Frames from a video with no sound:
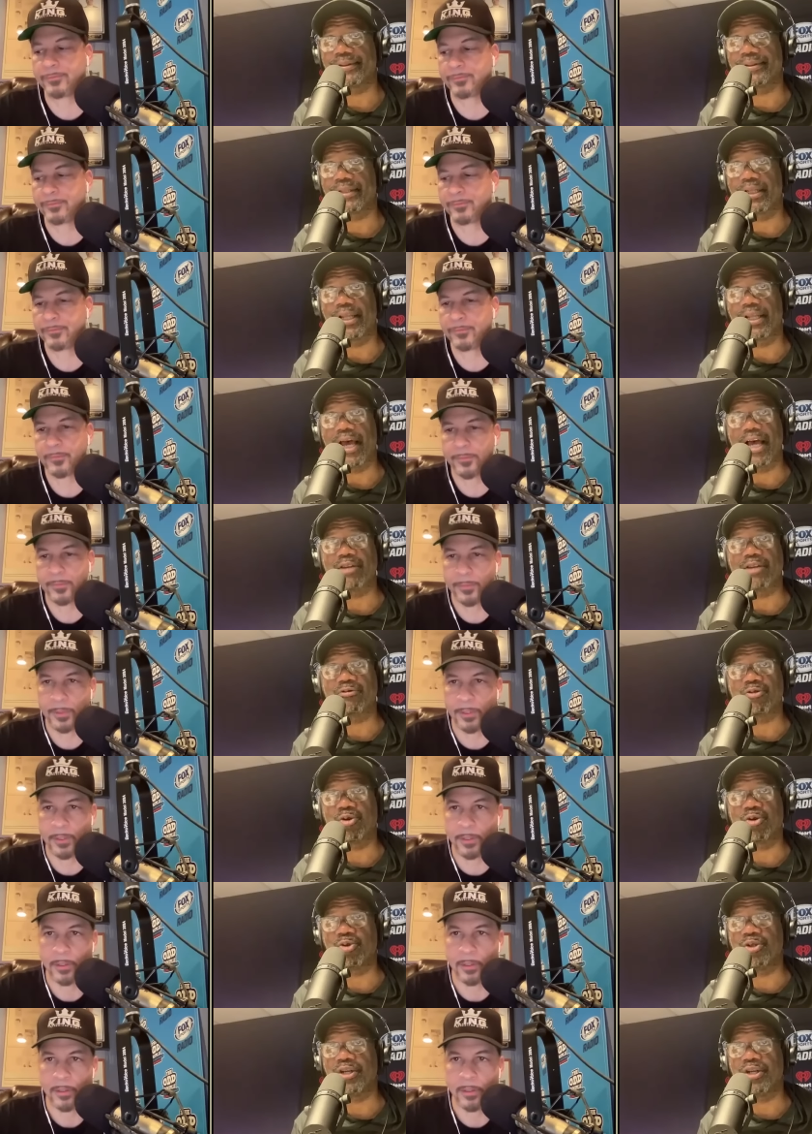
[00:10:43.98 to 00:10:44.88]
Speaker 1: the last
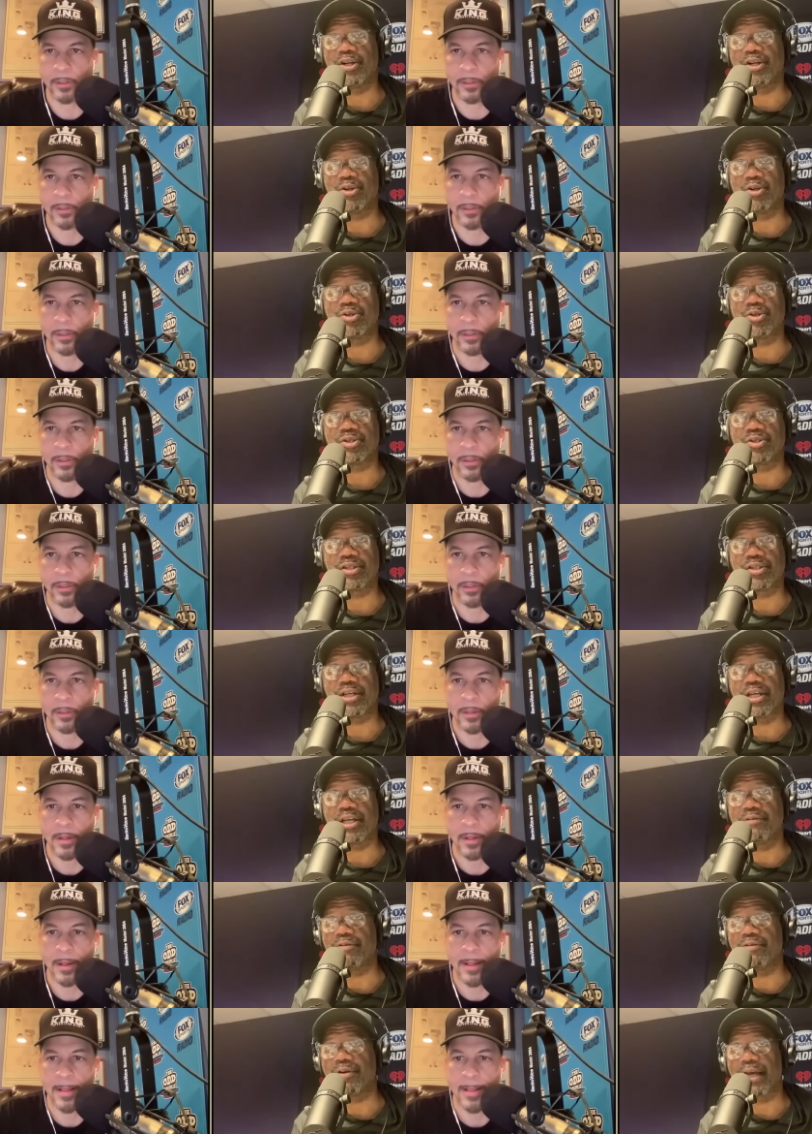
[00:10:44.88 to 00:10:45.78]
few years,
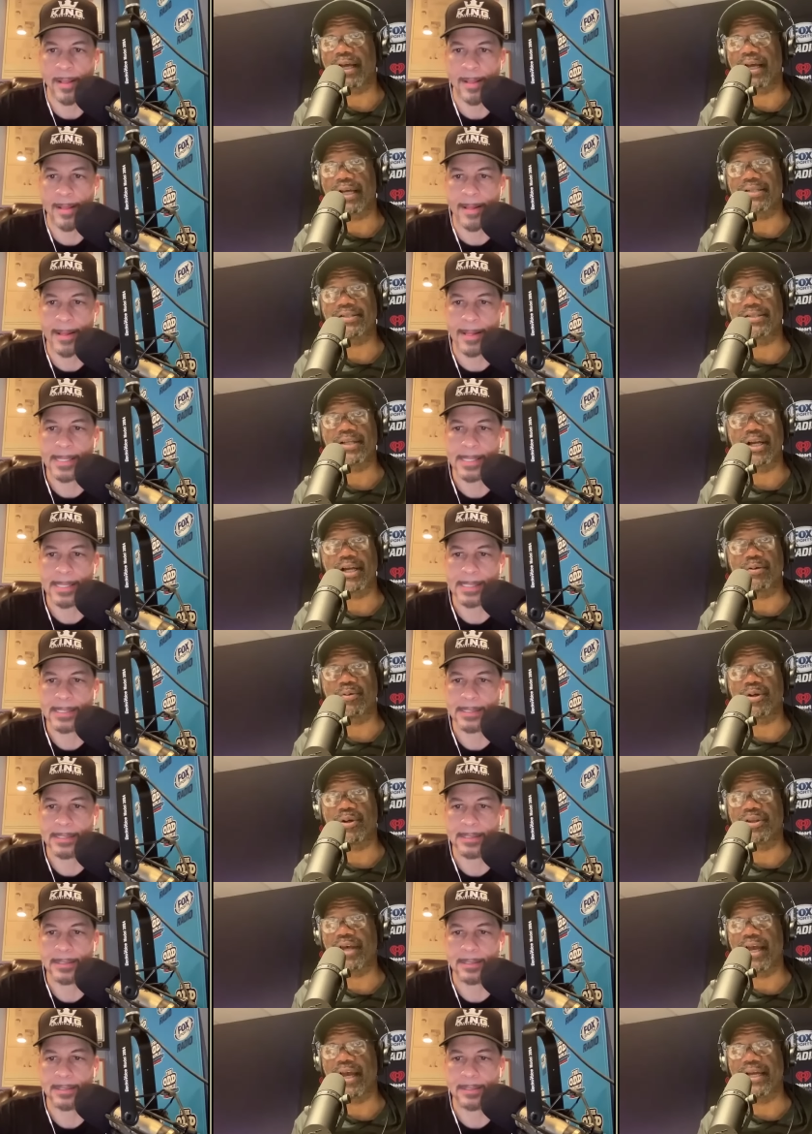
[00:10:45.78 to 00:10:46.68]
even like I say,
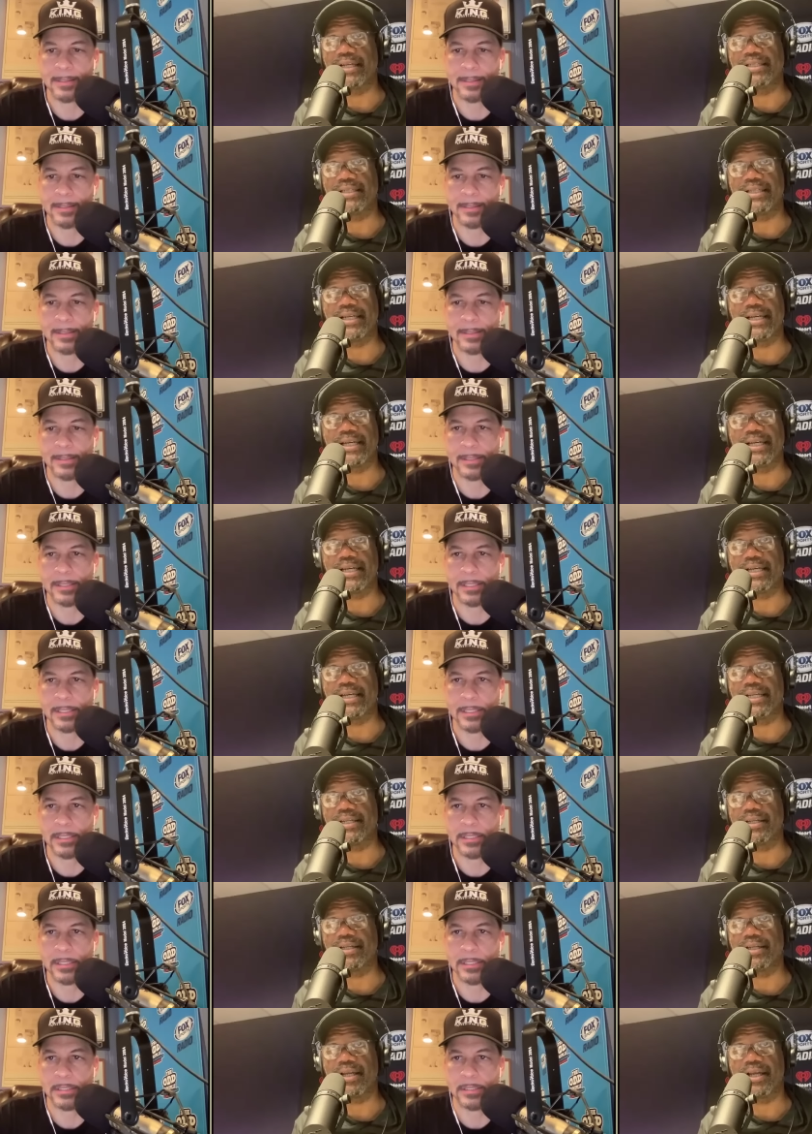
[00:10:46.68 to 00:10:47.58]
with A D
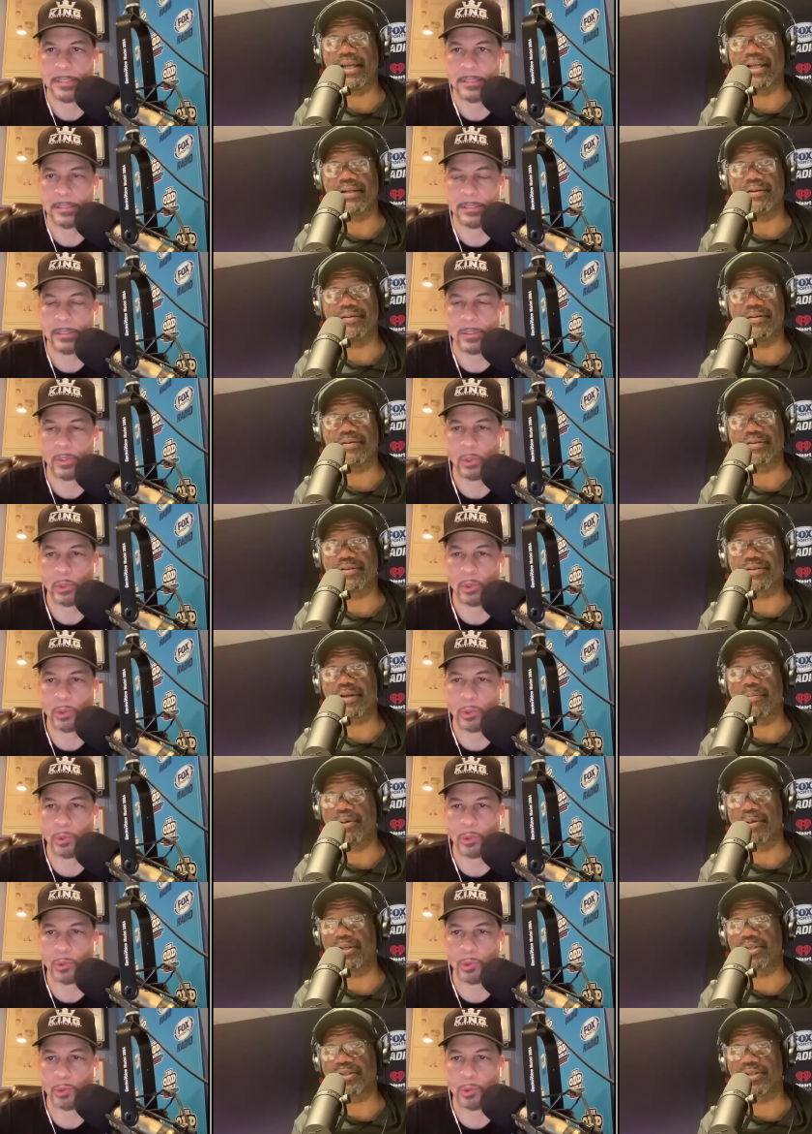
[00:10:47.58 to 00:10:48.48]
and and
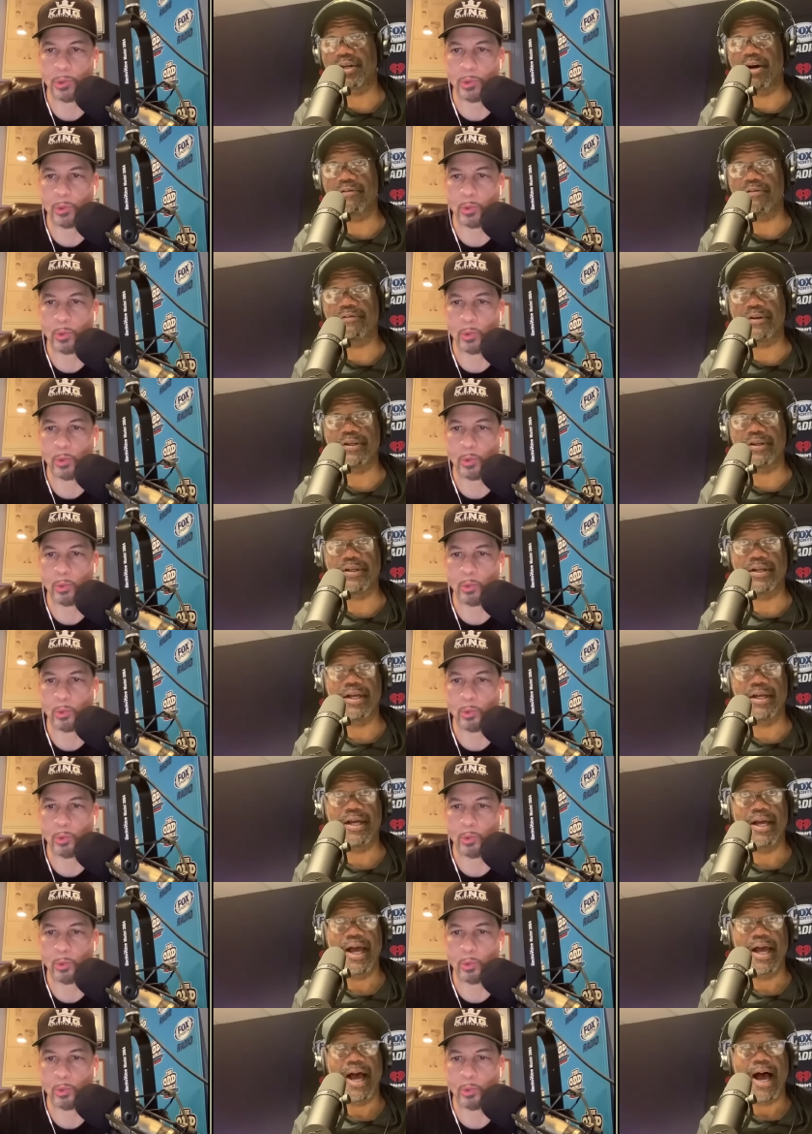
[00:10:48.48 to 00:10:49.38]
some of the stuff, and
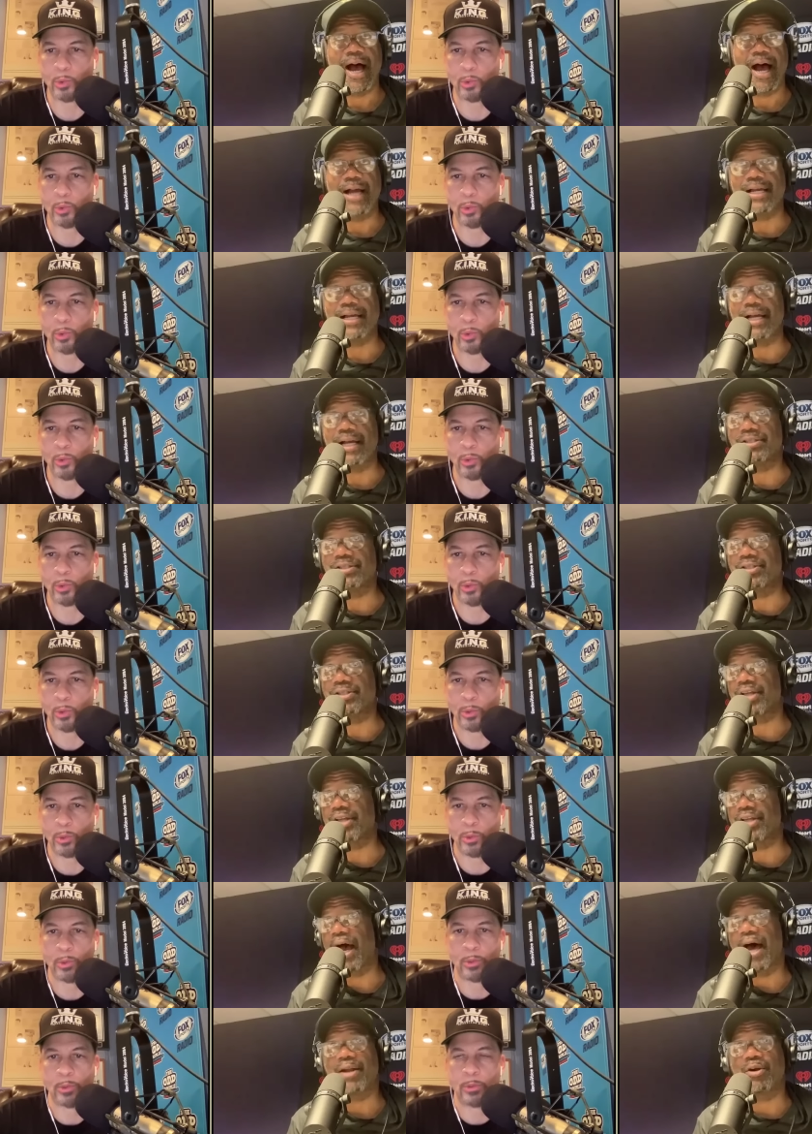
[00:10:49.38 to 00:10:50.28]
I, I
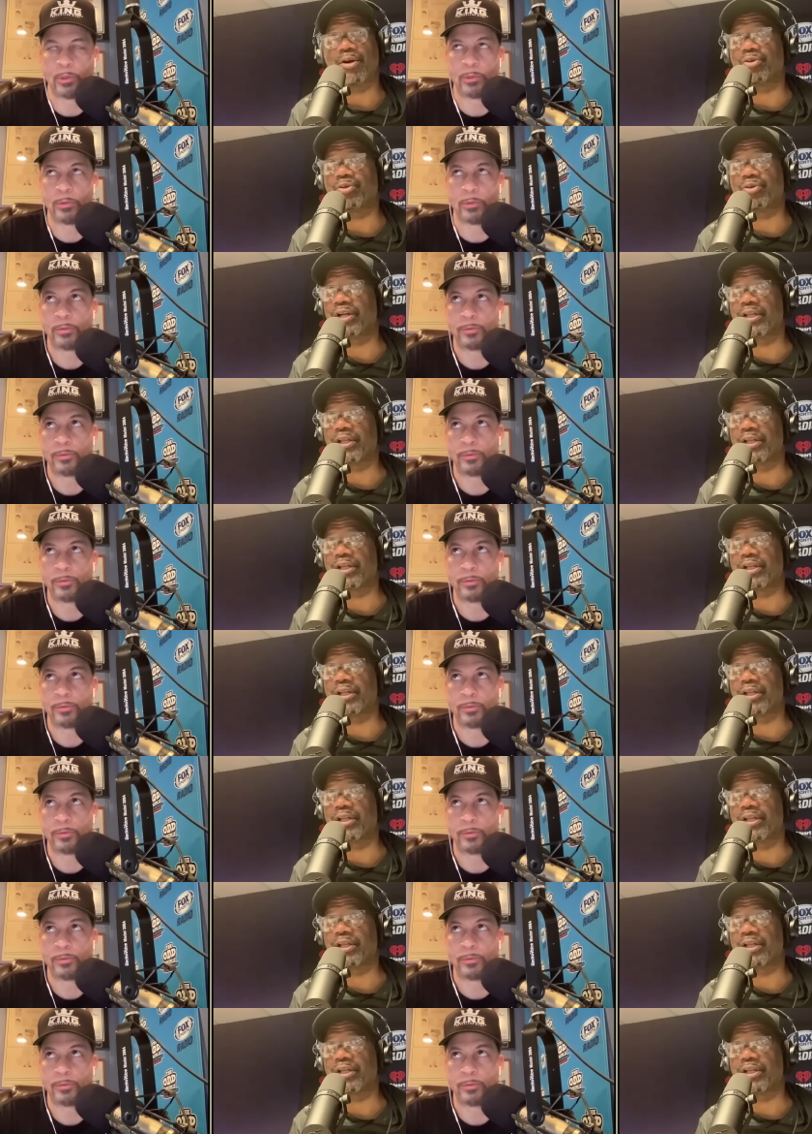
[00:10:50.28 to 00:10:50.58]
just I don't